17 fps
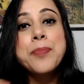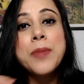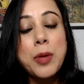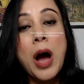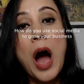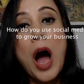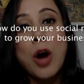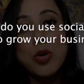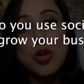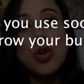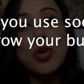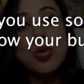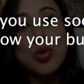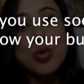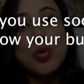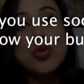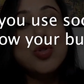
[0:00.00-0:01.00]
how do you
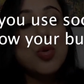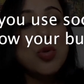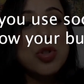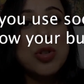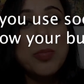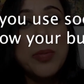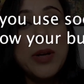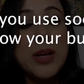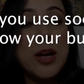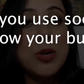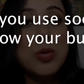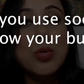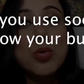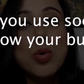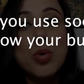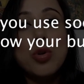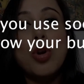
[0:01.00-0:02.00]
use social media to
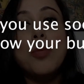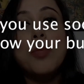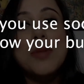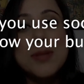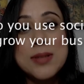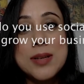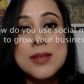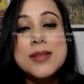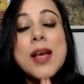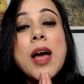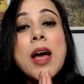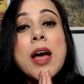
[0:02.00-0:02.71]
grow your business.